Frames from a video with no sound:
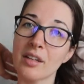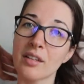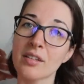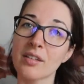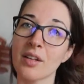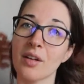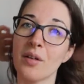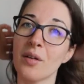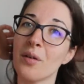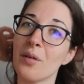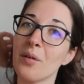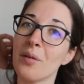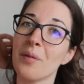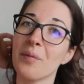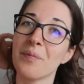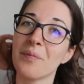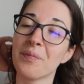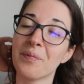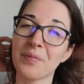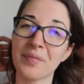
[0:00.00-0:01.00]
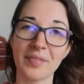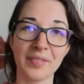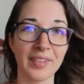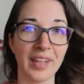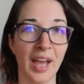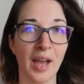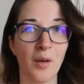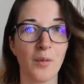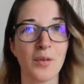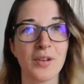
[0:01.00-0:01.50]
So
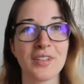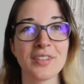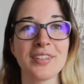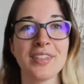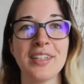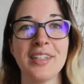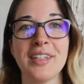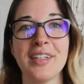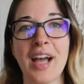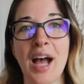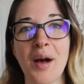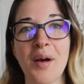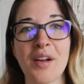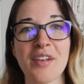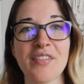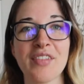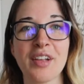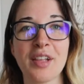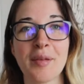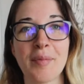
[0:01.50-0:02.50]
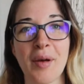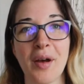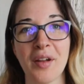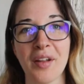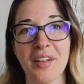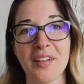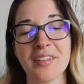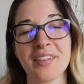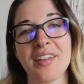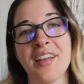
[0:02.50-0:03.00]
yeah, we'll see how I feel about
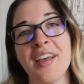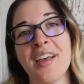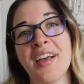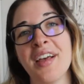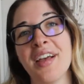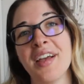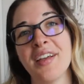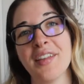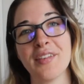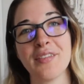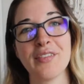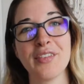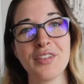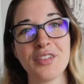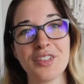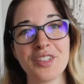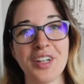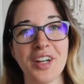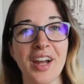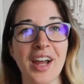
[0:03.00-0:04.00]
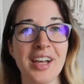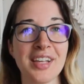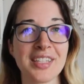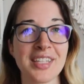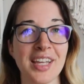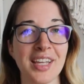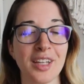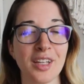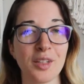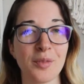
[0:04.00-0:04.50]
it in the future as
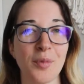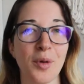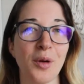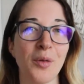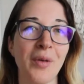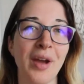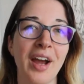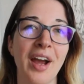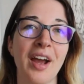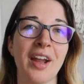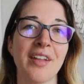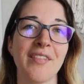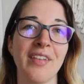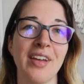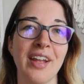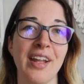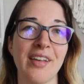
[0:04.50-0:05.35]
I get more wear out of it.